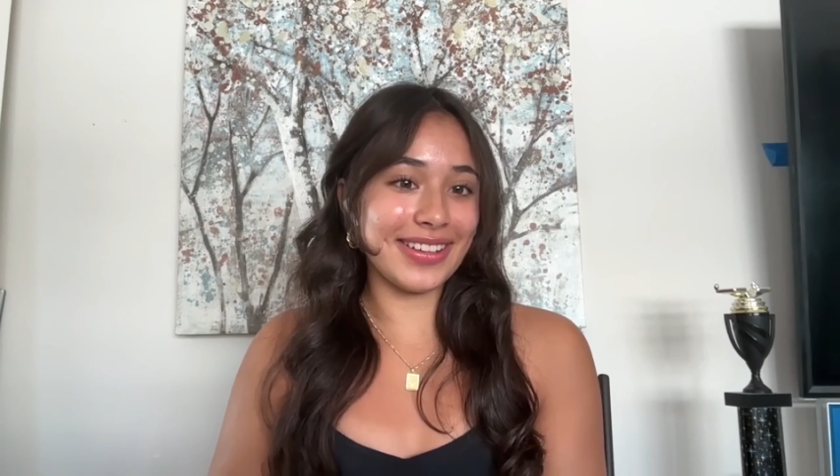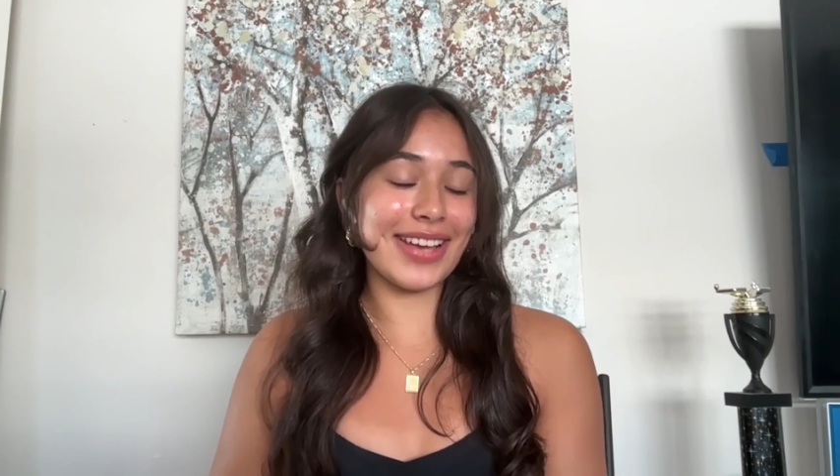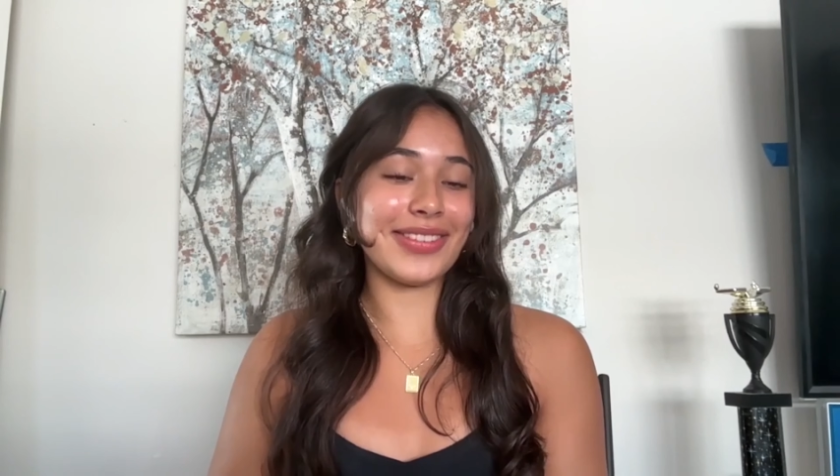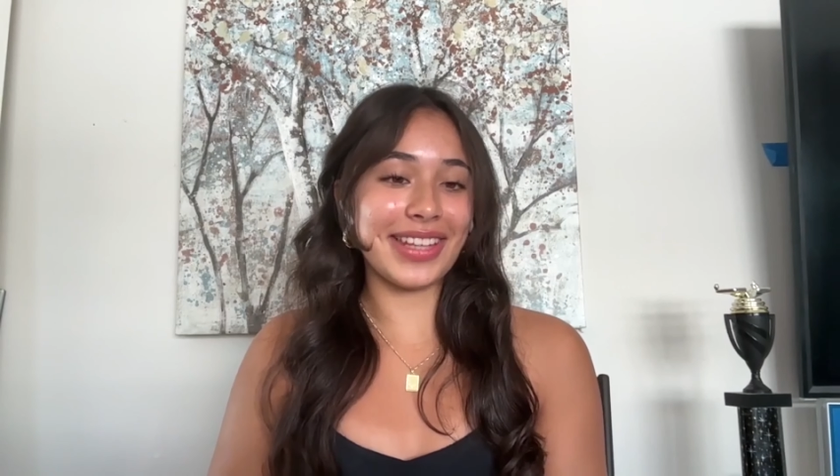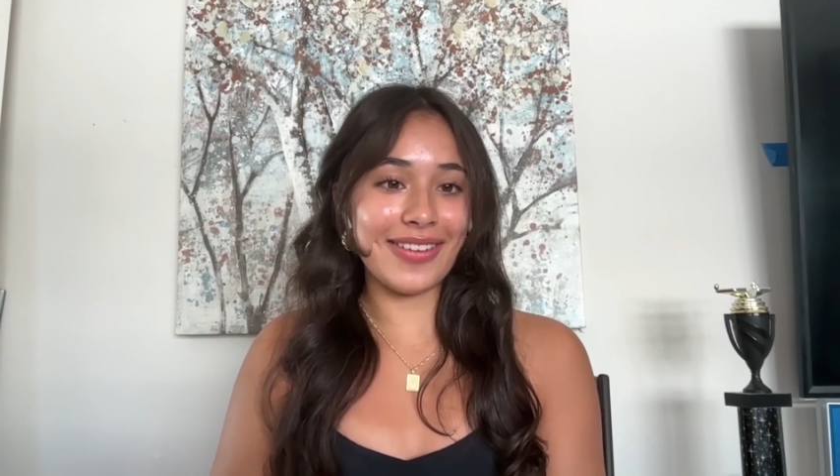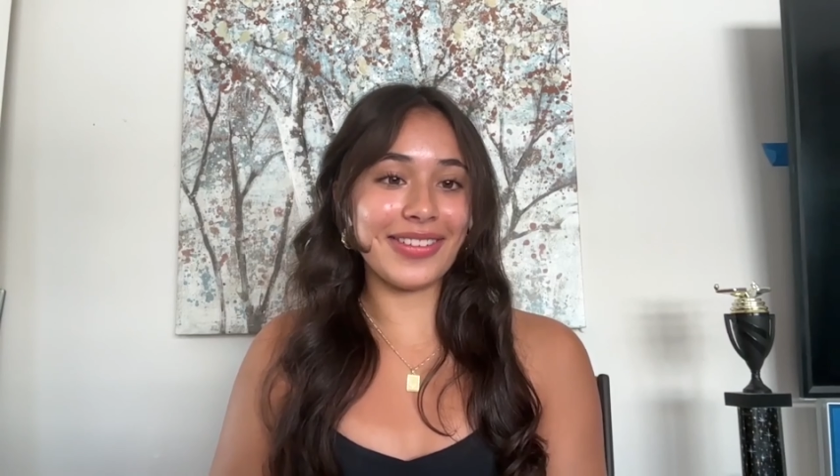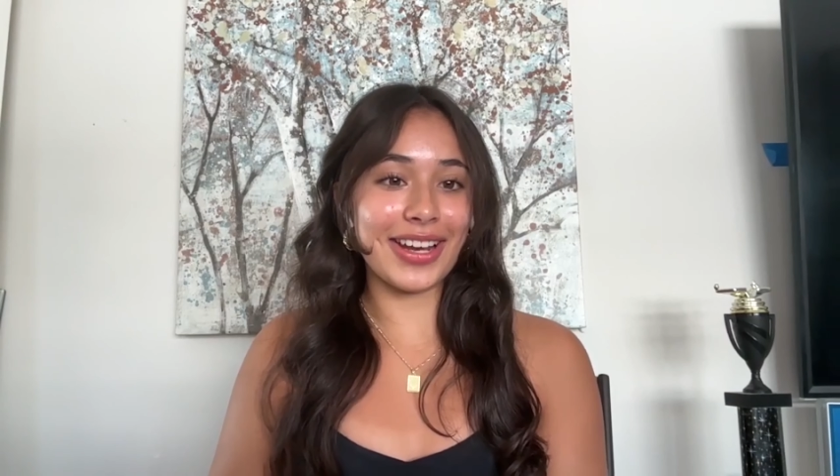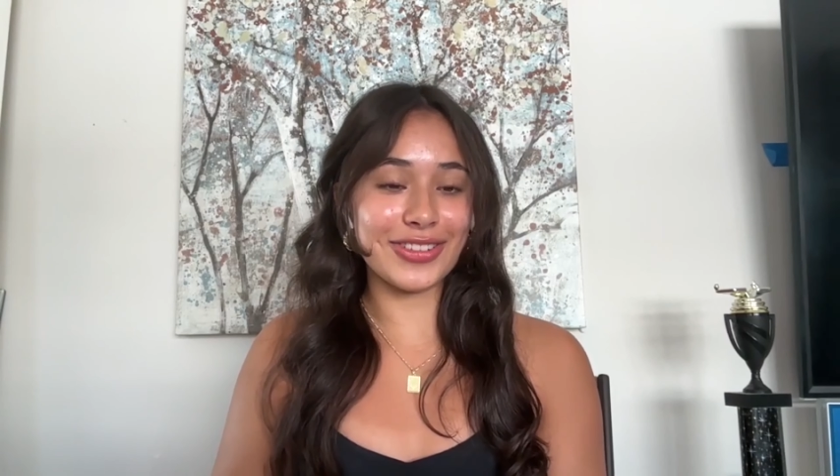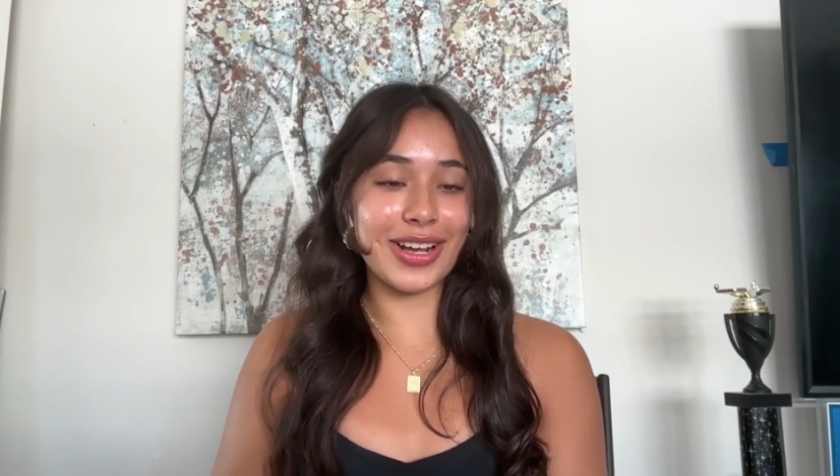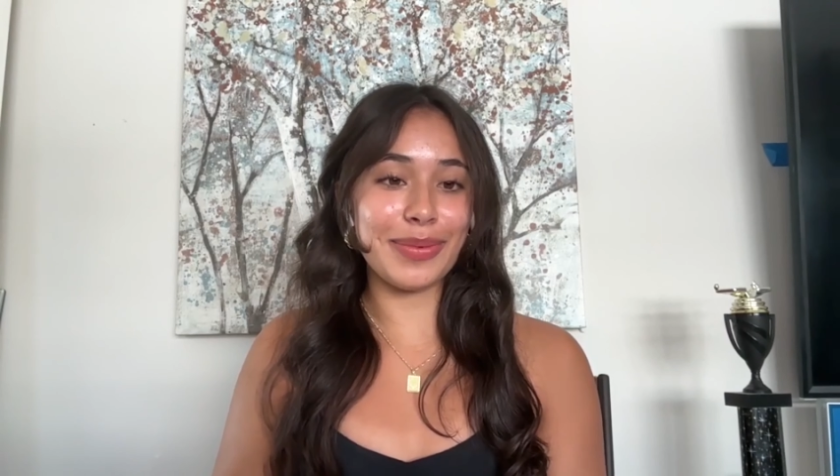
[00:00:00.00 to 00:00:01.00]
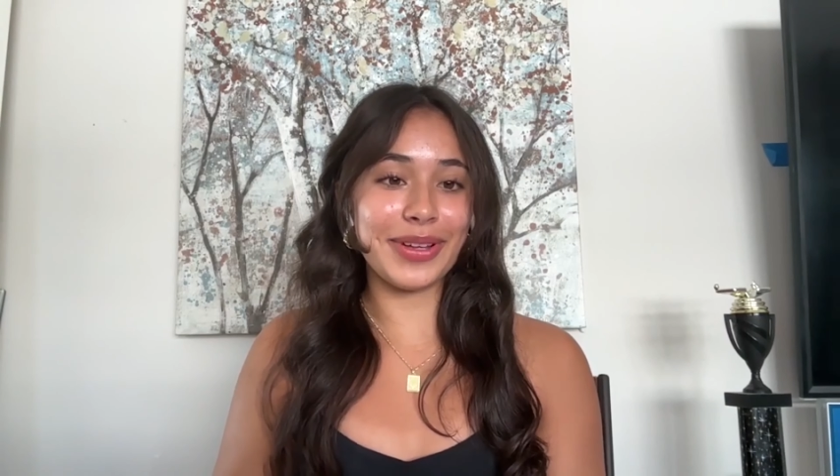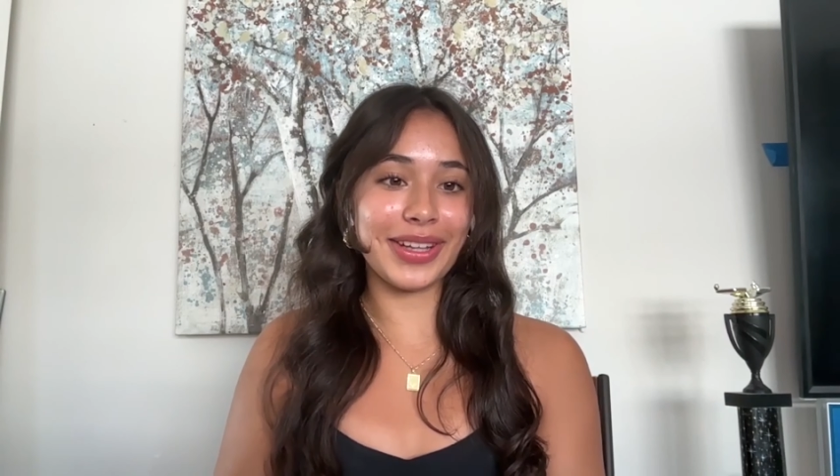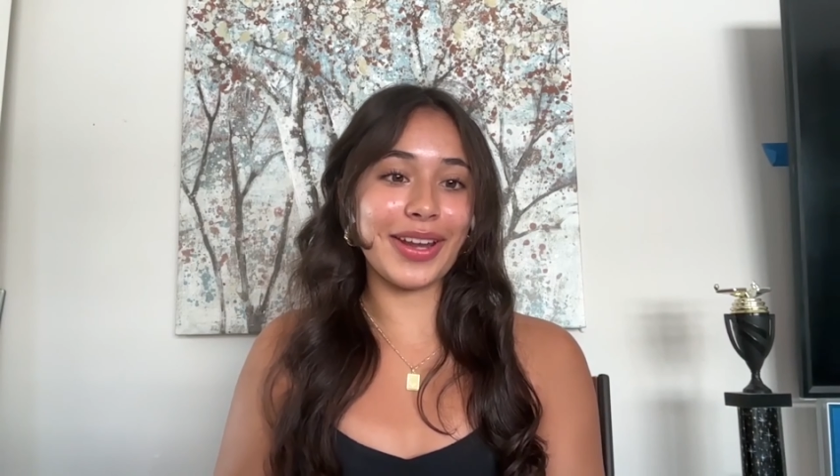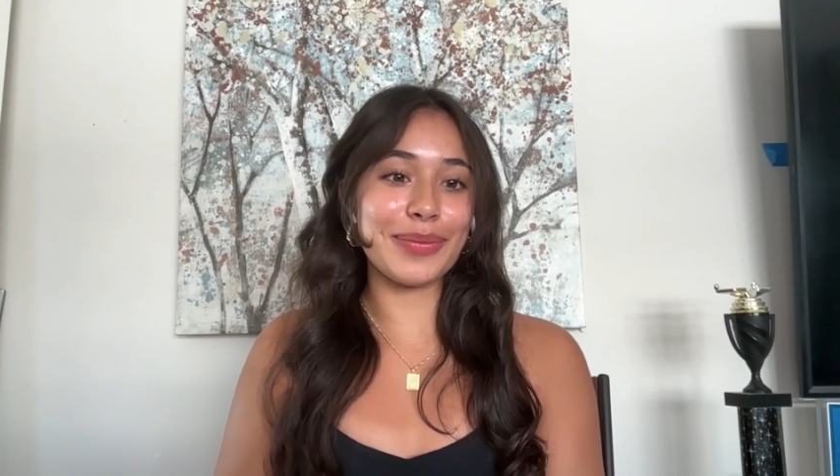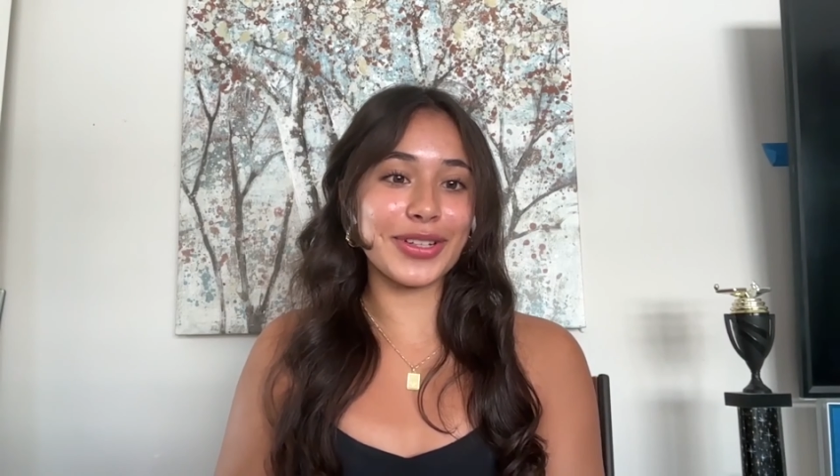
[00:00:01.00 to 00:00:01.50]
I'll definitely have a lot of trouble
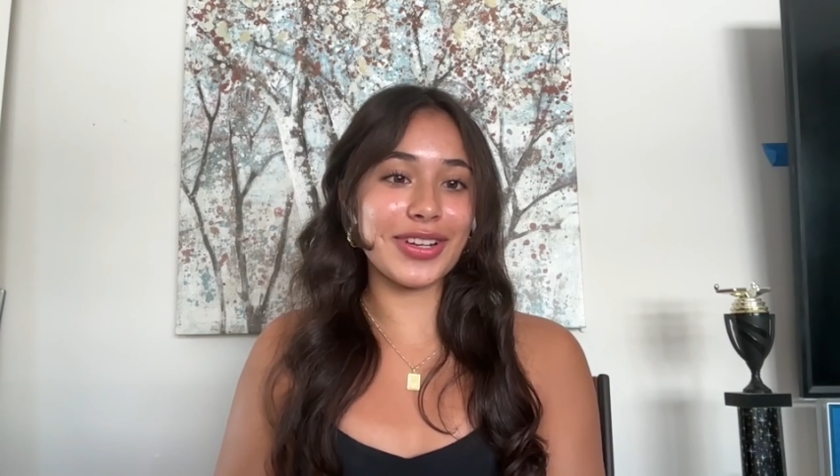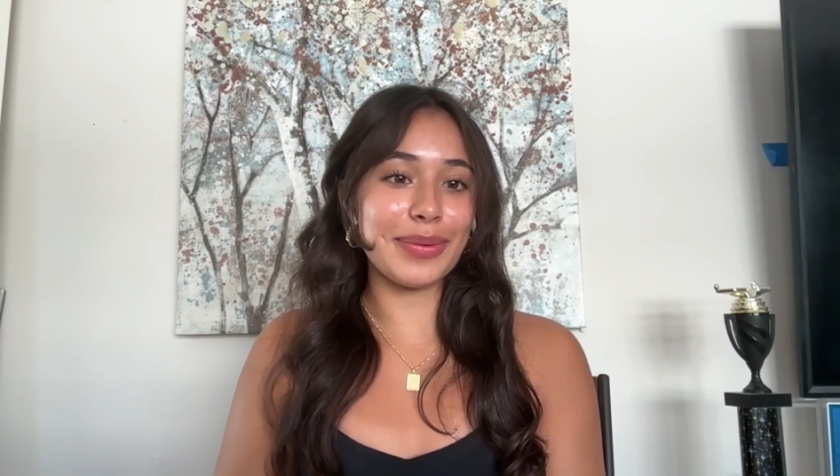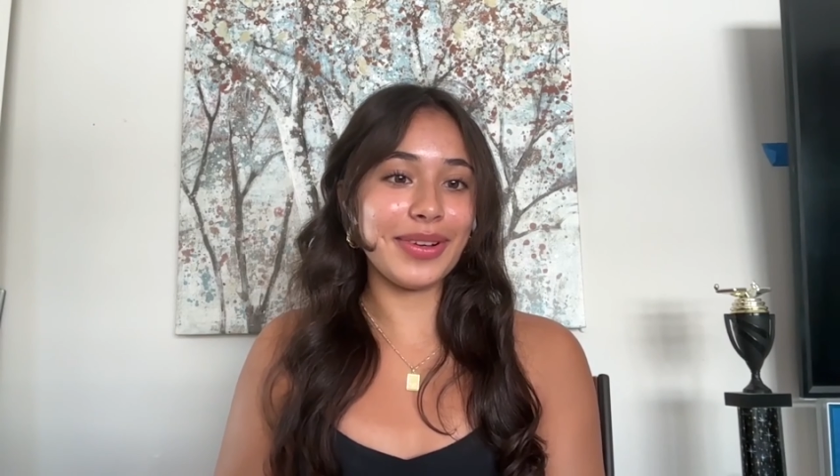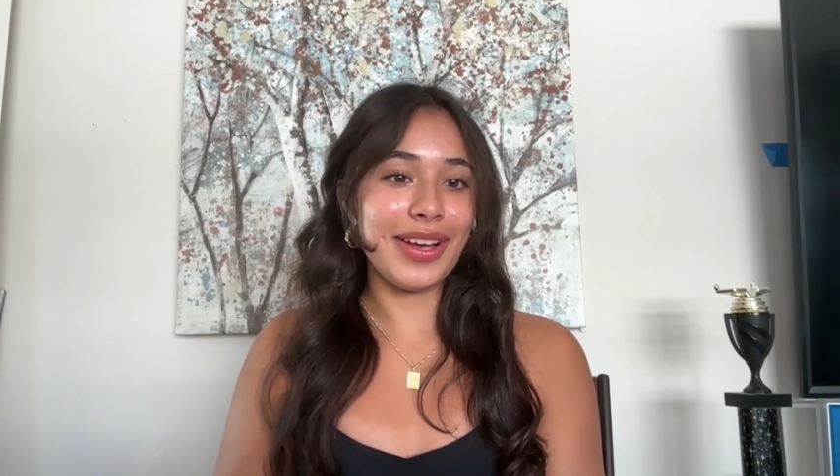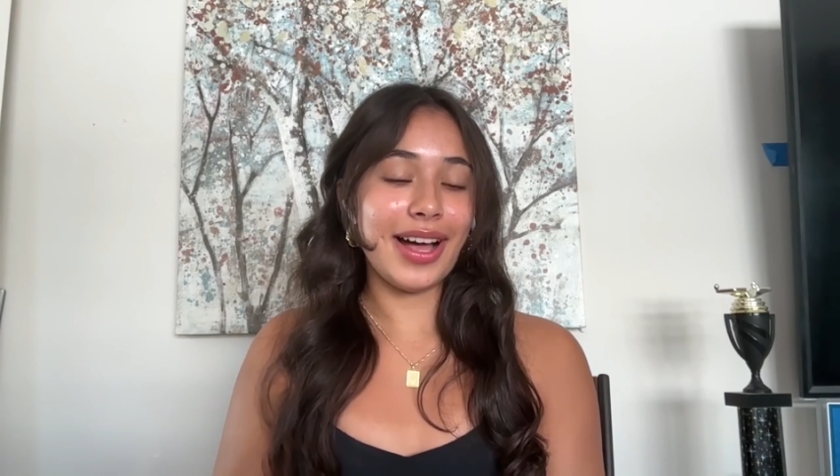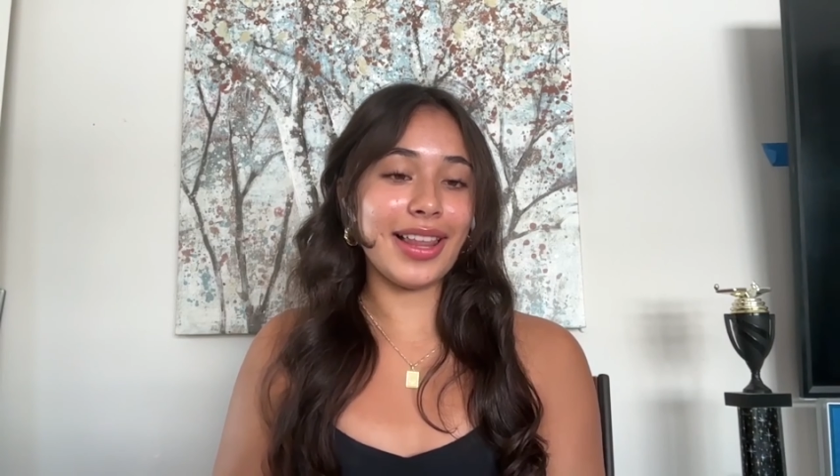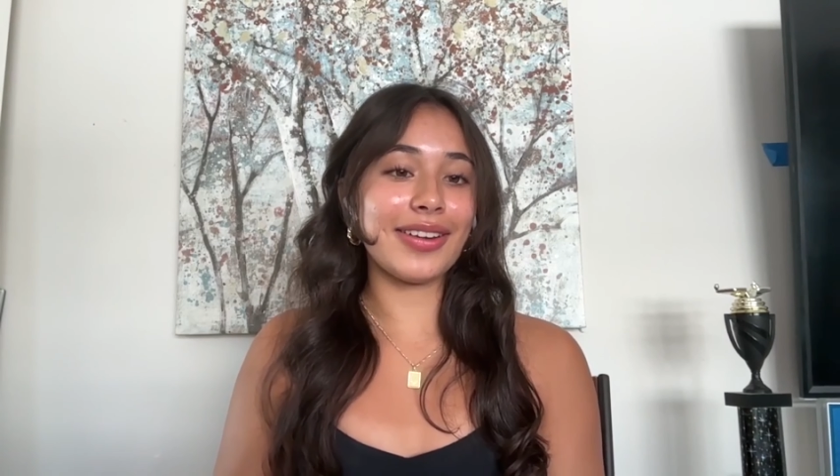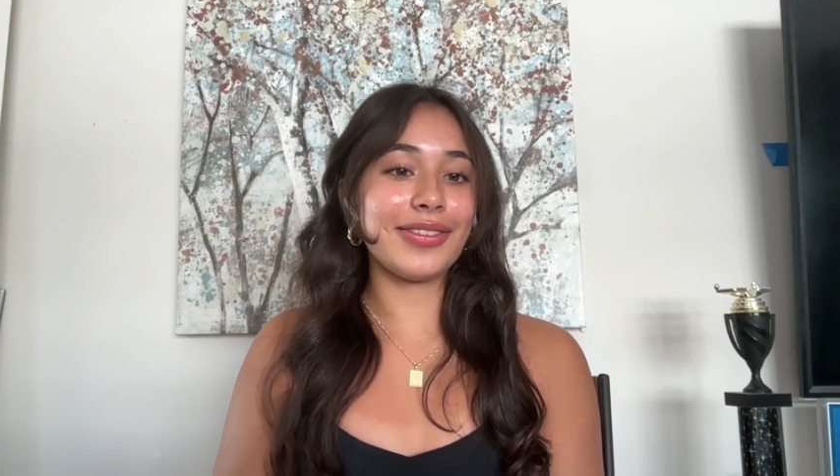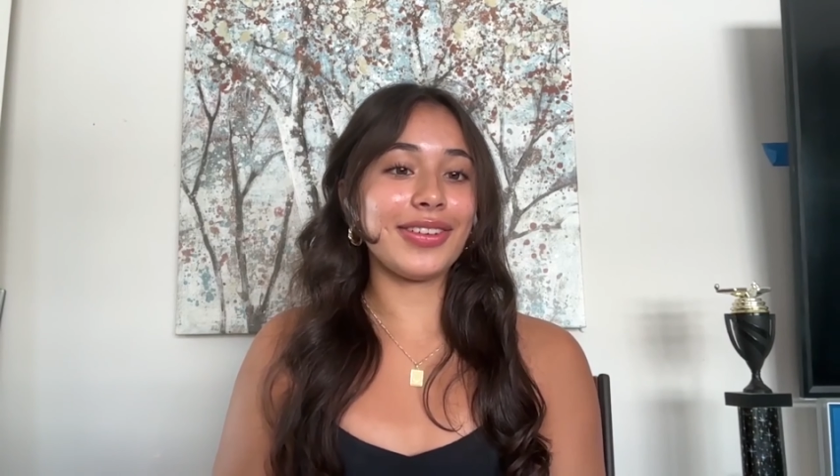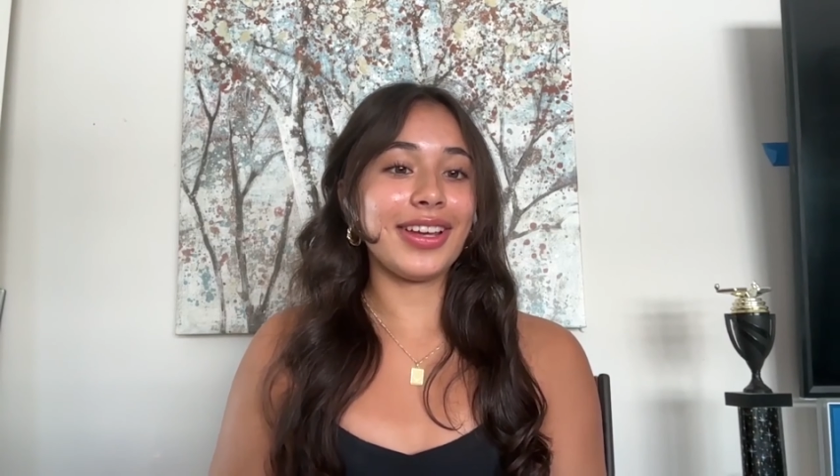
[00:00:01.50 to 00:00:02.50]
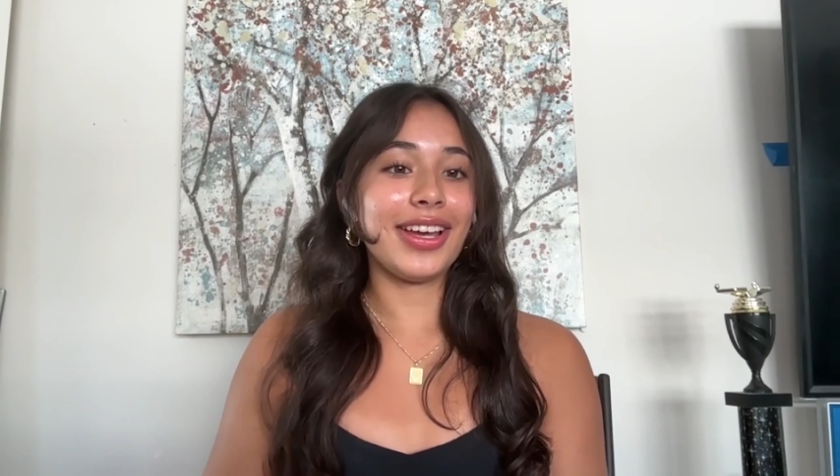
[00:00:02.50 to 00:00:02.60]
and a lot of more trouble, a lot of